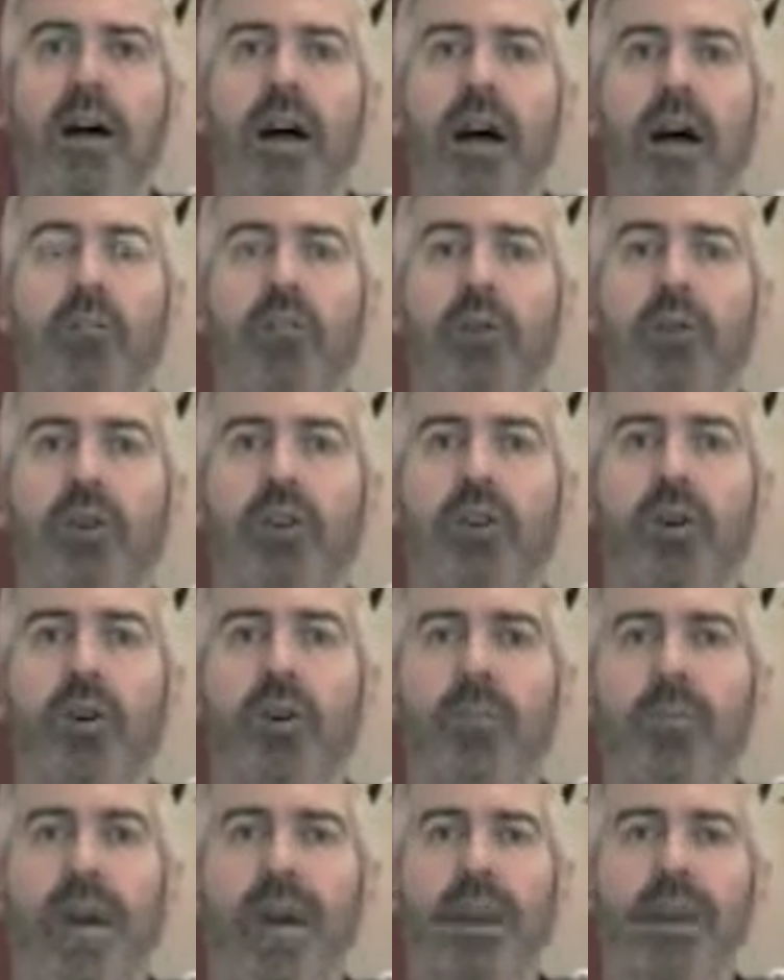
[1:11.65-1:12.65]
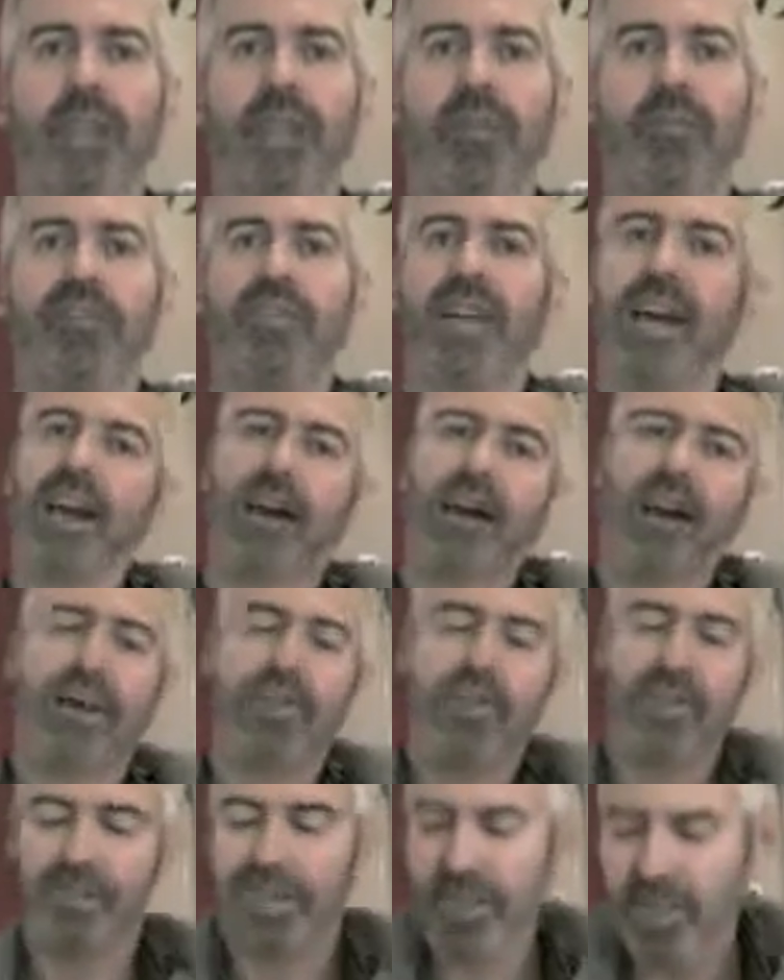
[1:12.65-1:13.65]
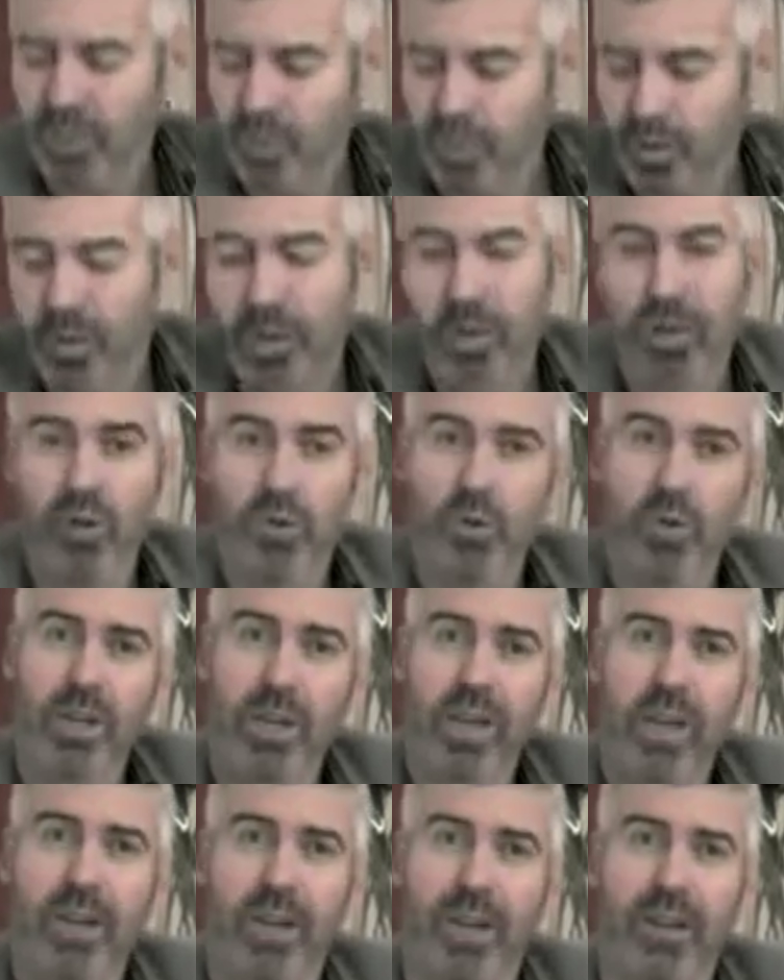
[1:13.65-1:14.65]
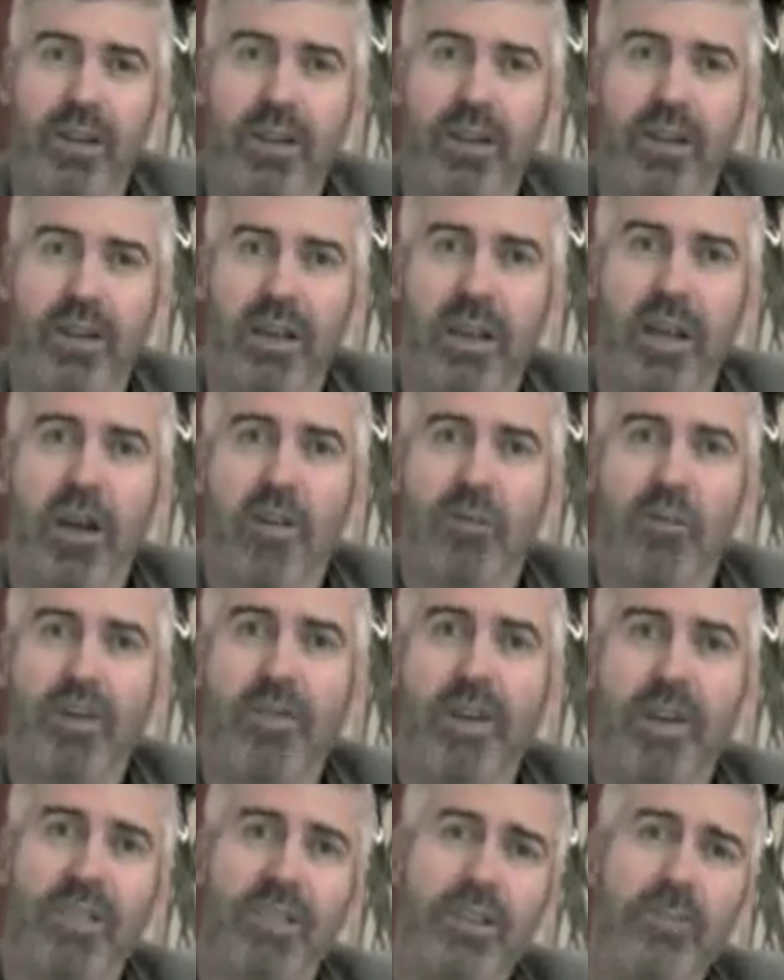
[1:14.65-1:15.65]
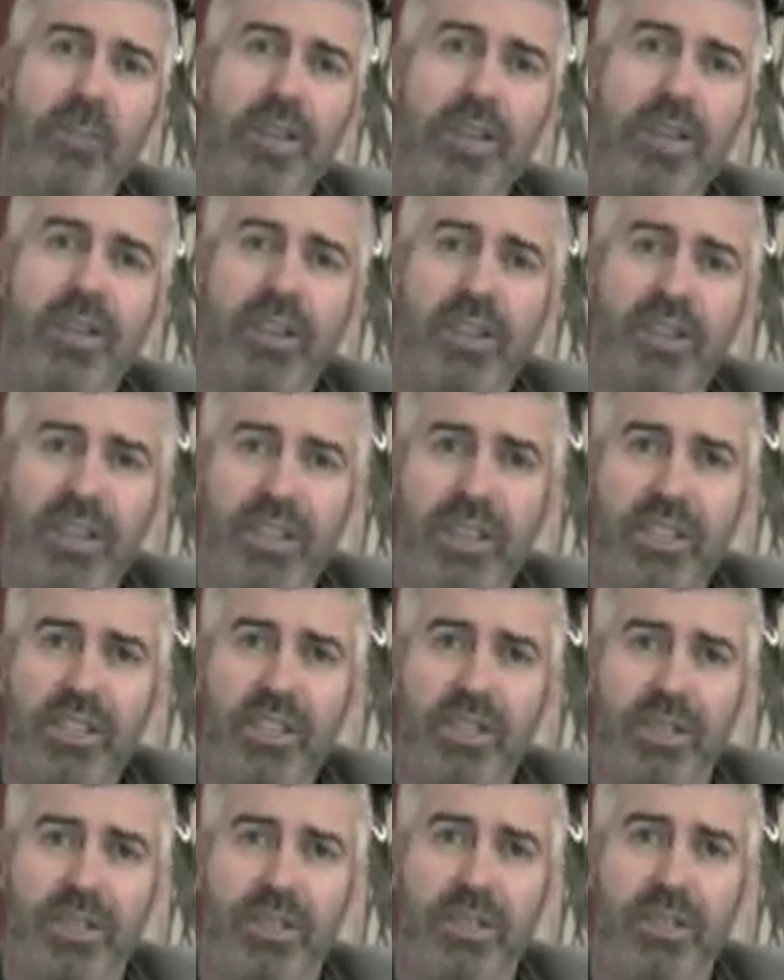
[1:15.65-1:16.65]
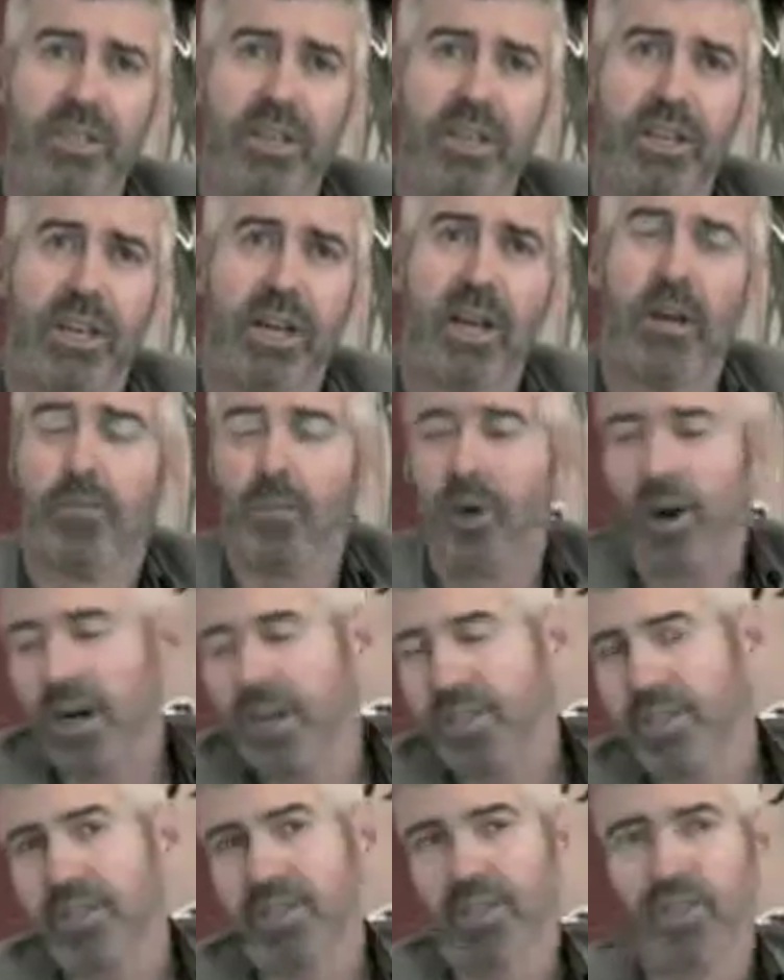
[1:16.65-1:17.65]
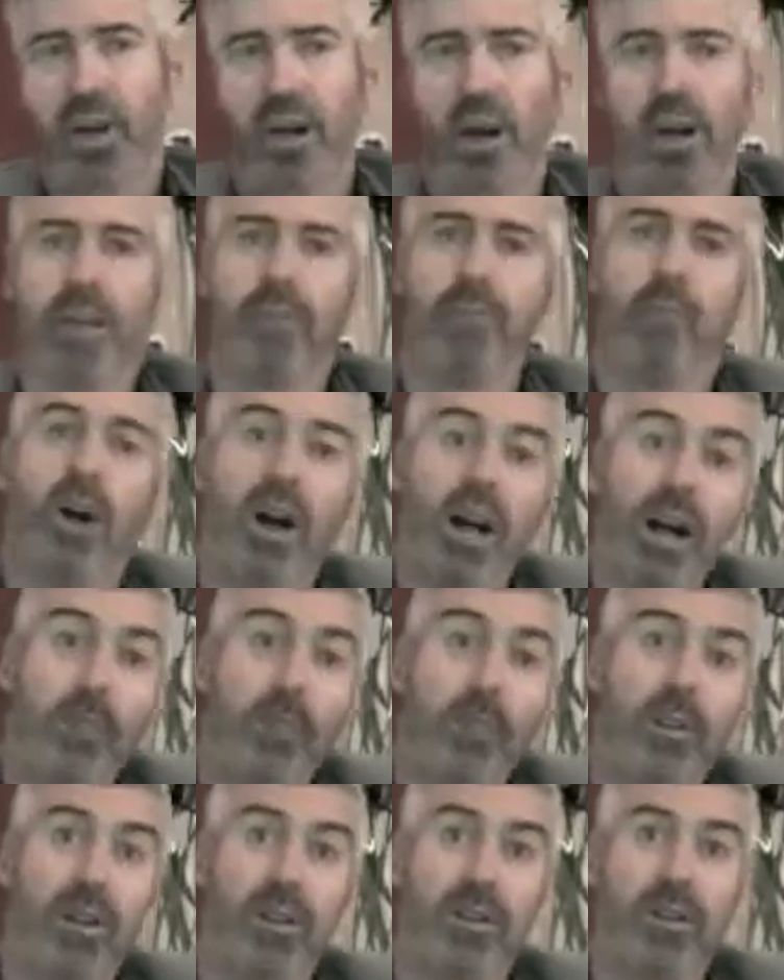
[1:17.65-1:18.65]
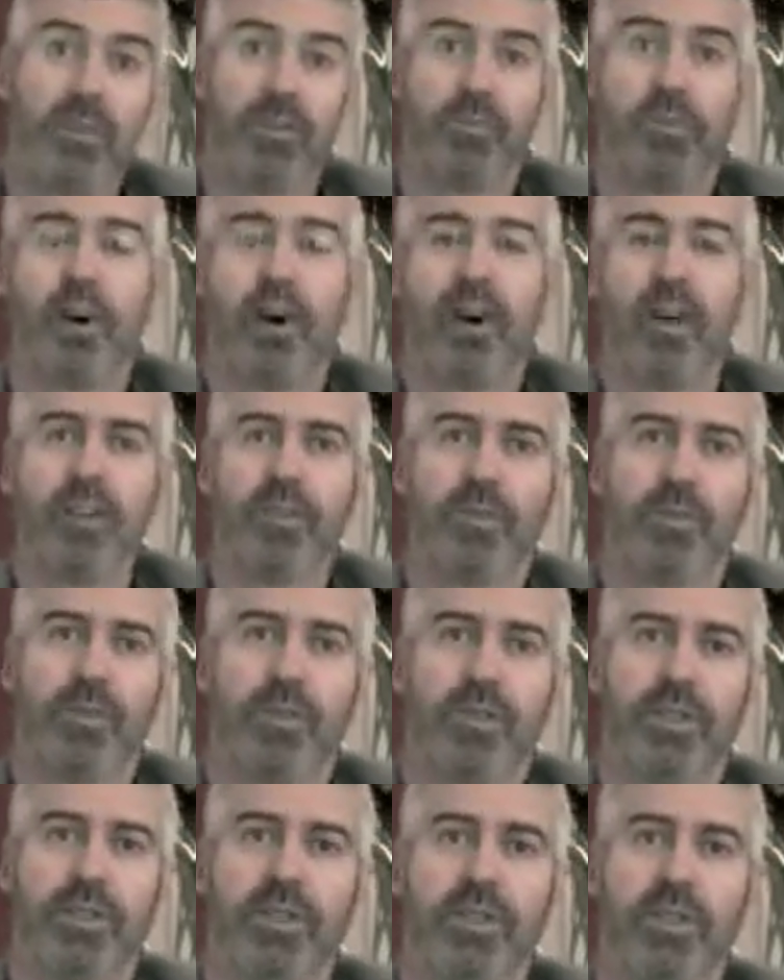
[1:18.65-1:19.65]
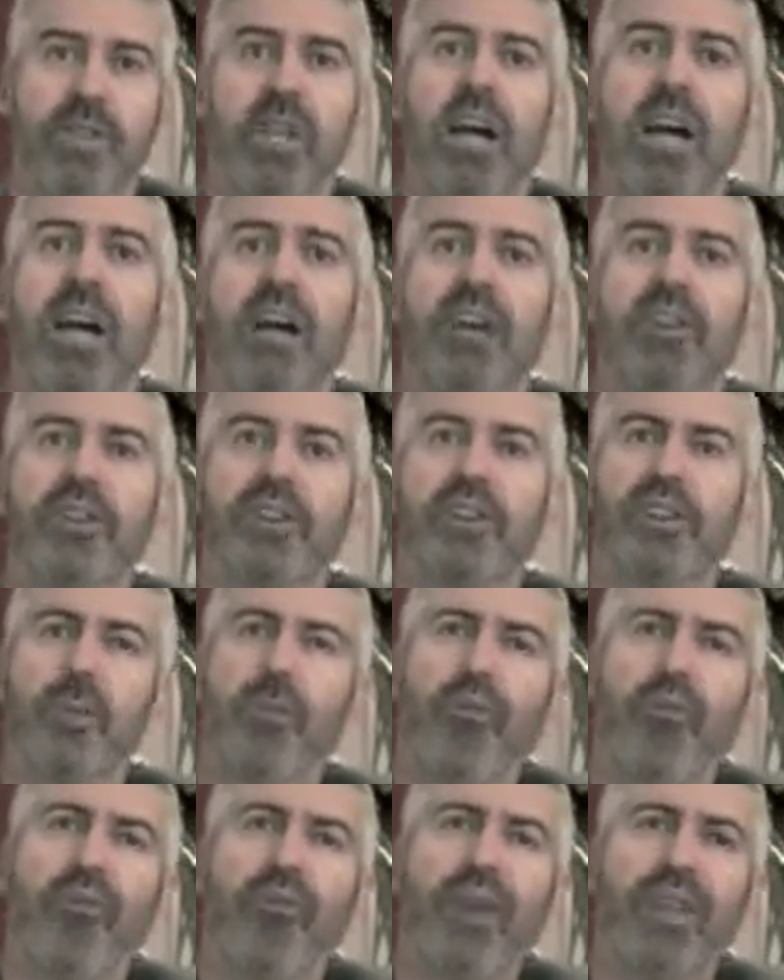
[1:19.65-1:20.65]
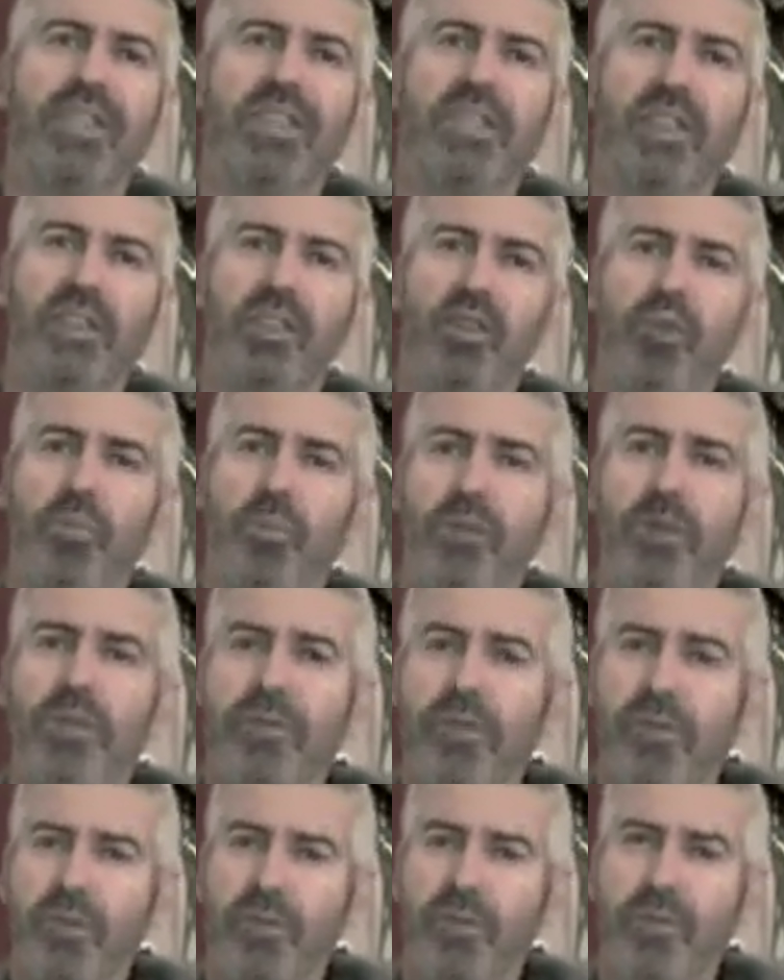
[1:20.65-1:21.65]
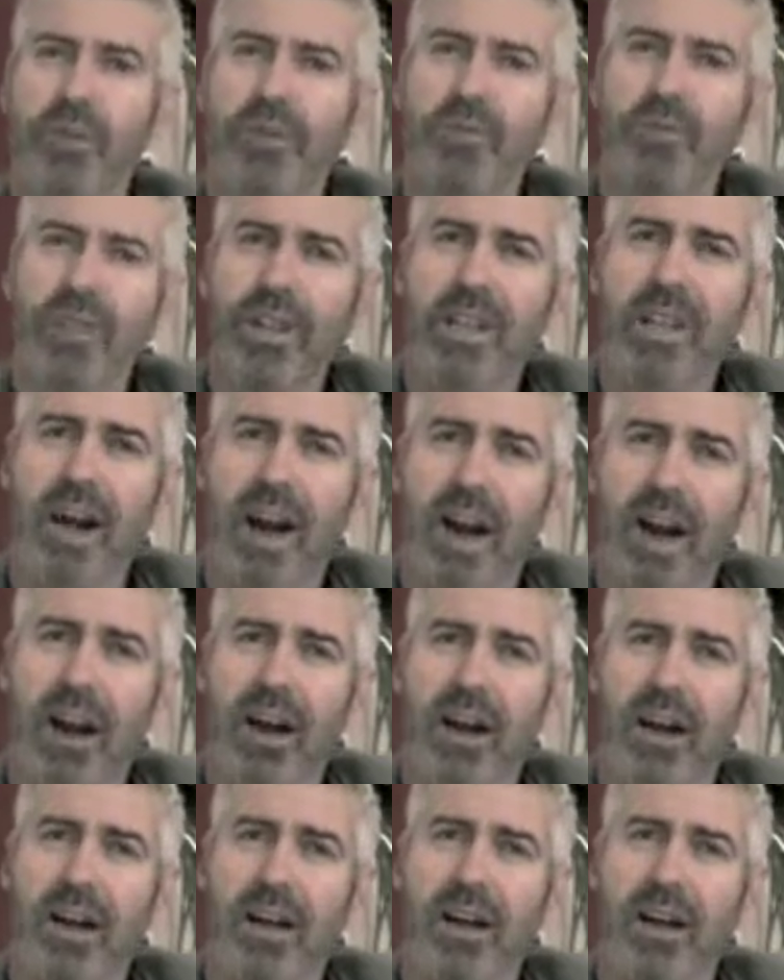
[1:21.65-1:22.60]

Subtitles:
And what we talk about here is how ever since we were a little kid, we've actually been conditioned by society, by our parents, by our experiences, to suppress a little bit of who we really are.